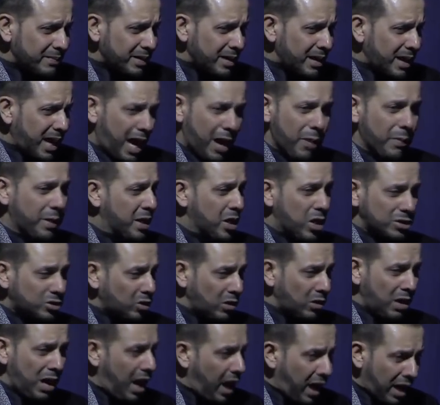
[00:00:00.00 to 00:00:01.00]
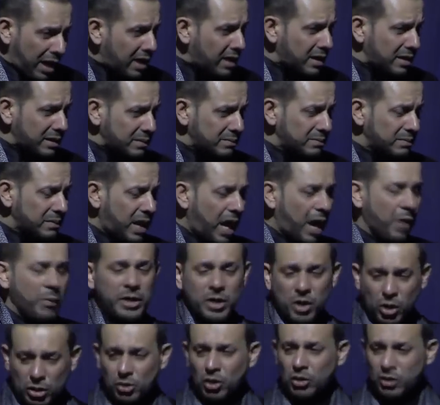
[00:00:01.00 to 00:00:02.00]
Are we not on haq? Are we
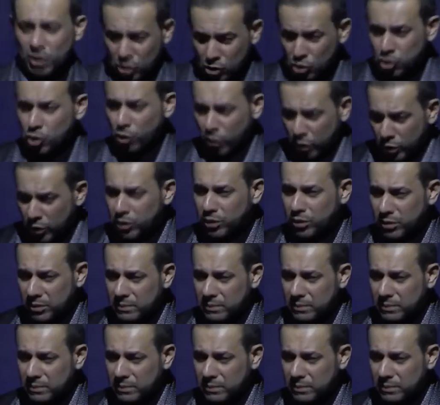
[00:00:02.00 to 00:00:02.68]
not on the truth?